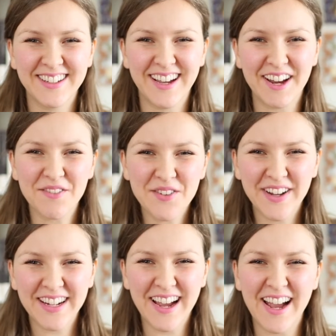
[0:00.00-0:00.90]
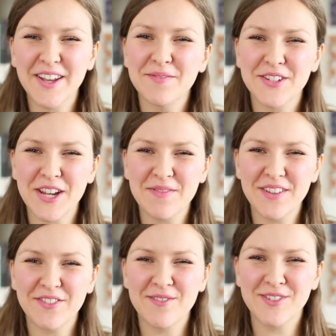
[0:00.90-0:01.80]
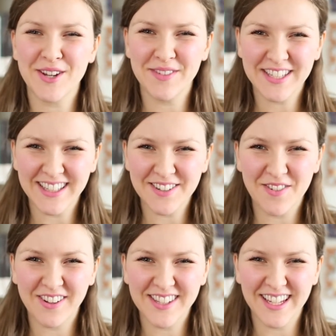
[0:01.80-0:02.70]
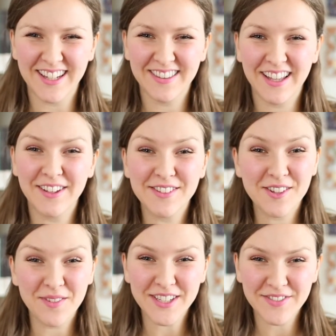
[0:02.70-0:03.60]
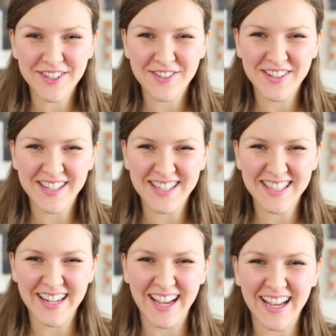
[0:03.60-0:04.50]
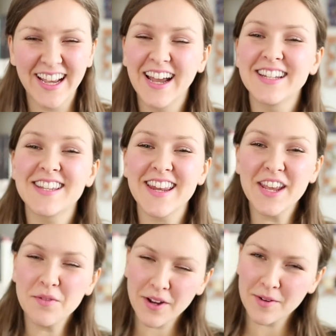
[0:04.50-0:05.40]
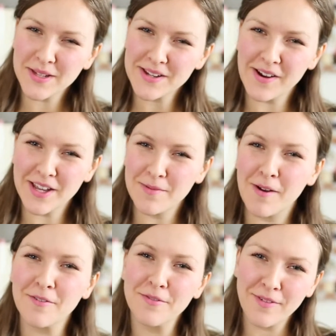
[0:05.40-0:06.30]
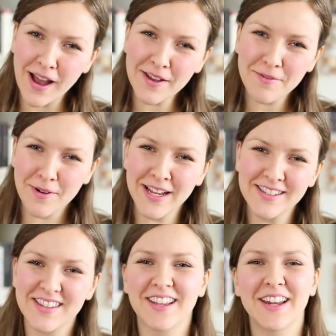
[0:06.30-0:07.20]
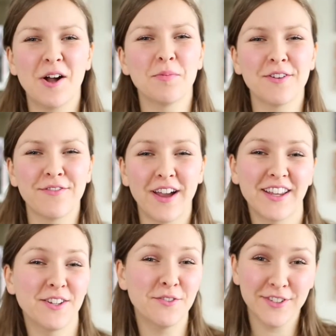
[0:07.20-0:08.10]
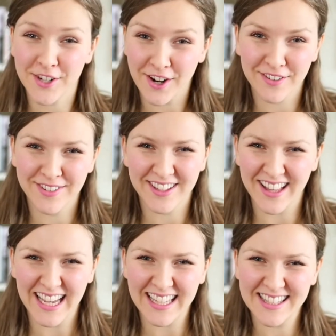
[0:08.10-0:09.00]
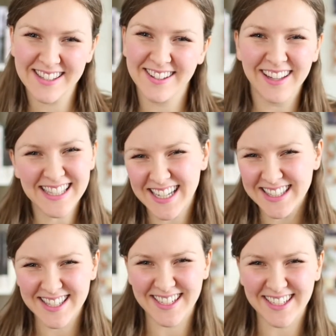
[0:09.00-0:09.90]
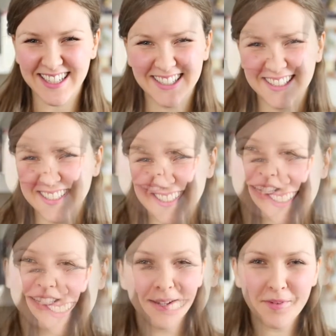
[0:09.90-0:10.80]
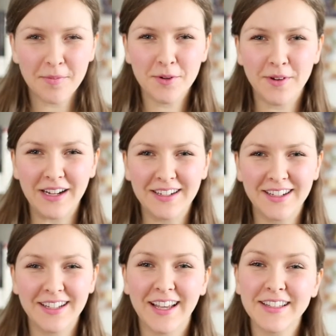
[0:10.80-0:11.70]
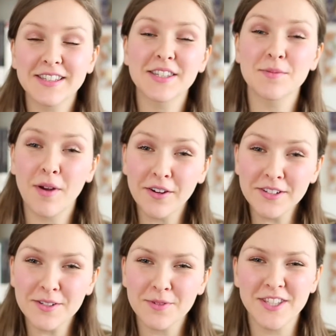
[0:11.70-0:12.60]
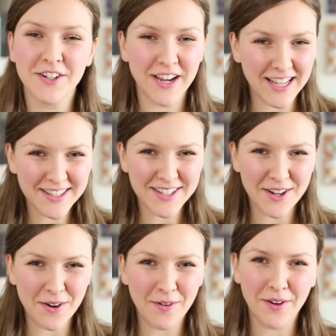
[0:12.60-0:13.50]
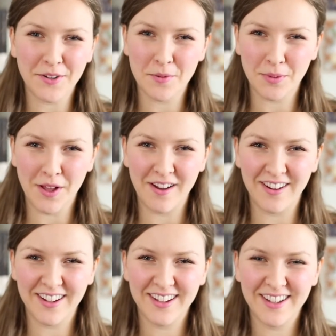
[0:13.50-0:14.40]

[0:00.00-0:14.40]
Hi everyone, I am Jamie from Jamie Delane Watson. Thank you so much for tuning in today. Today we're going to be talking about 5 ways that can help you find new photography clients. So let's get started. Tip number 1, get smart with your SEO on your blog.